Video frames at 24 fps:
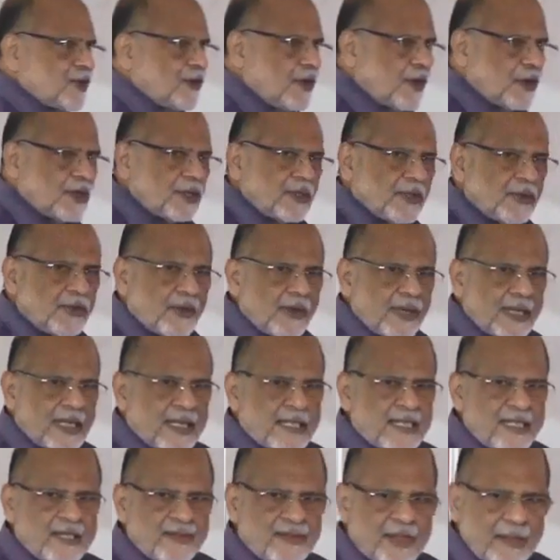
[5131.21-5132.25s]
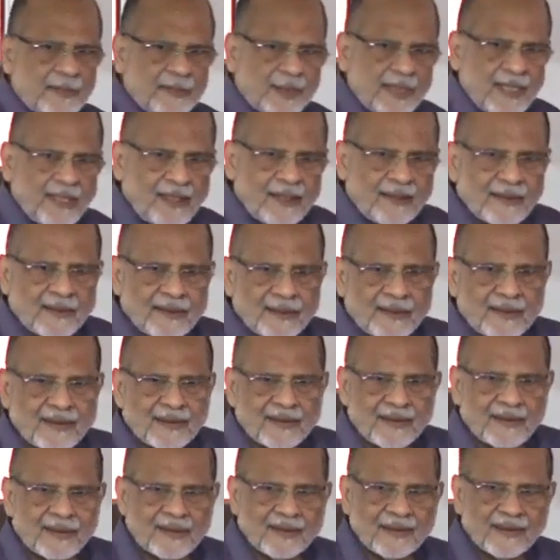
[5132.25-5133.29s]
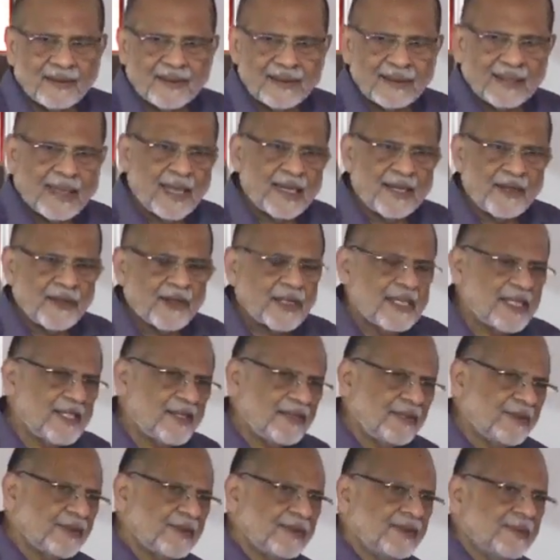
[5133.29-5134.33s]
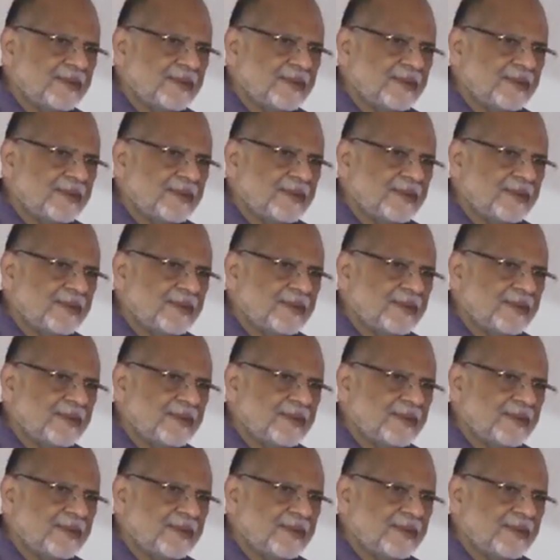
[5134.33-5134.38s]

goat to go and achieve something? Can't you achieve?